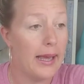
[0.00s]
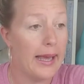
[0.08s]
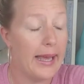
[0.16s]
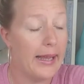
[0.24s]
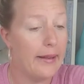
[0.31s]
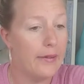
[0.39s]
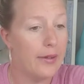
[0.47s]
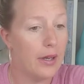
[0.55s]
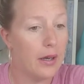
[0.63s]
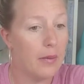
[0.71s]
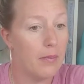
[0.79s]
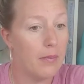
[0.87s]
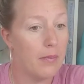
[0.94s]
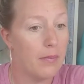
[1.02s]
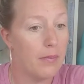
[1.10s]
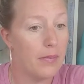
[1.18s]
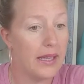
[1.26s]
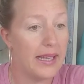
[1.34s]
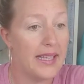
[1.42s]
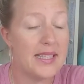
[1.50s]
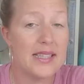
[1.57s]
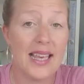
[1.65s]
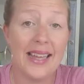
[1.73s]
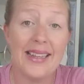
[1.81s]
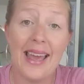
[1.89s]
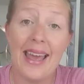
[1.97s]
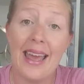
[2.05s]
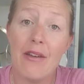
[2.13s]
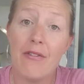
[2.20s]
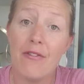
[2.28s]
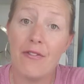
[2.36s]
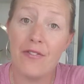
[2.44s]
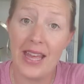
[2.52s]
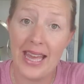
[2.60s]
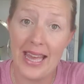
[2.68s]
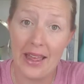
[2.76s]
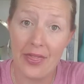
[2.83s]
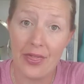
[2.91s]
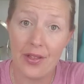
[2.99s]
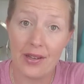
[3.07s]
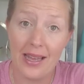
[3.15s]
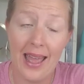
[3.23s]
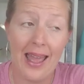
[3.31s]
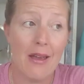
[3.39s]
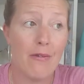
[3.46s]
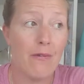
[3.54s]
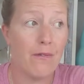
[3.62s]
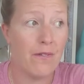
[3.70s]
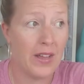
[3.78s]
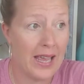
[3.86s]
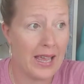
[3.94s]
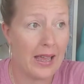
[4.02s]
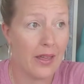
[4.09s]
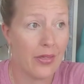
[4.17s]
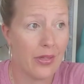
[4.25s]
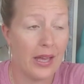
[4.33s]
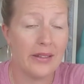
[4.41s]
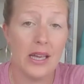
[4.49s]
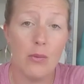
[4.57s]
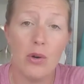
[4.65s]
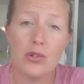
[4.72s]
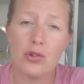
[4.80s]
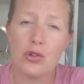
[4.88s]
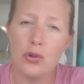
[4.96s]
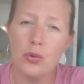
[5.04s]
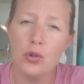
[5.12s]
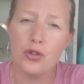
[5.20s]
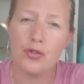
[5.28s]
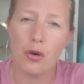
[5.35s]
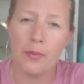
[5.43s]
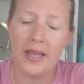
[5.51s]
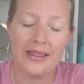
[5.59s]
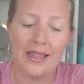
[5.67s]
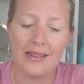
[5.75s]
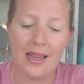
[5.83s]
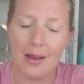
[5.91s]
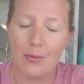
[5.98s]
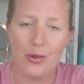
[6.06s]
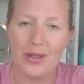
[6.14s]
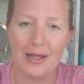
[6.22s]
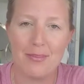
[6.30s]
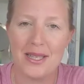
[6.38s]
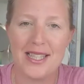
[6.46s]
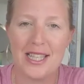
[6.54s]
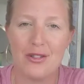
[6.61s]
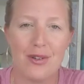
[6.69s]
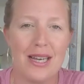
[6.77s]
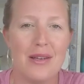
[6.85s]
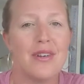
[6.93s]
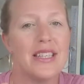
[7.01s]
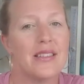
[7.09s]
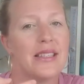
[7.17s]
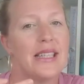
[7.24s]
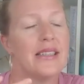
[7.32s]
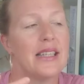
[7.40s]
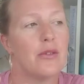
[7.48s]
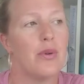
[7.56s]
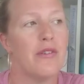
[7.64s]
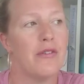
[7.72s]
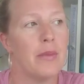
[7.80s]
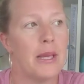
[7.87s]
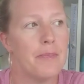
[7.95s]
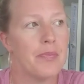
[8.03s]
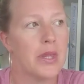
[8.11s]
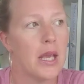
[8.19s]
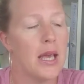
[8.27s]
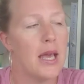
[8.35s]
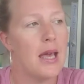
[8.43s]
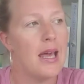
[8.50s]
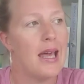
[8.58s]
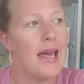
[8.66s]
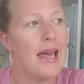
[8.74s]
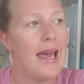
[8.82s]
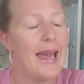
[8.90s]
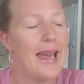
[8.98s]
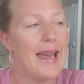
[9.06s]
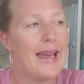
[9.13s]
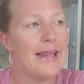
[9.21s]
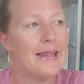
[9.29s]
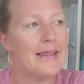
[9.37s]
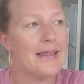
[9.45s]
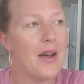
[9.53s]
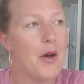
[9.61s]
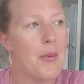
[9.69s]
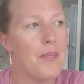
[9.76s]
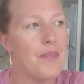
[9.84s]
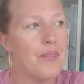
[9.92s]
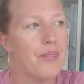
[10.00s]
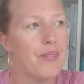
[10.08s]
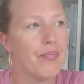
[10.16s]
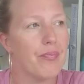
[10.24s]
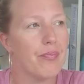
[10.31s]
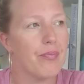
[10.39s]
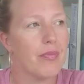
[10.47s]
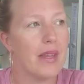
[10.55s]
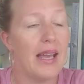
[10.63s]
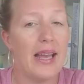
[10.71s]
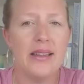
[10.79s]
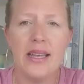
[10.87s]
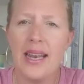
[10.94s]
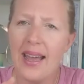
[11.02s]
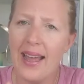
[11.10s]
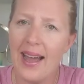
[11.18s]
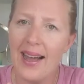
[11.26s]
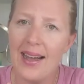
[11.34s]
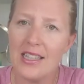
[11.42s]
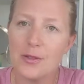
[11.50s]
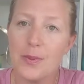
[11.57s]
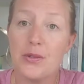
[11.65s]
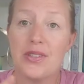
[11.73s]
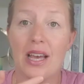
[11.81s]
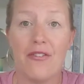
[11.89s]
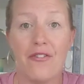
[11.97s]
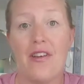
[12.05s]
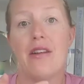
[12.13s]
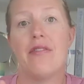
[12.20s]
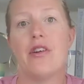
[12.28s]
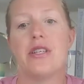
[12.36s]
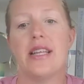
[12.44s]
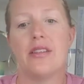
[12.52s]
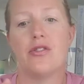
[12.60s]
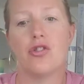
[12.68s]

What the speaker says: and he said, have faith, and that was huge for me at that time. So that message really resonated with me, and then I asked, because I felt that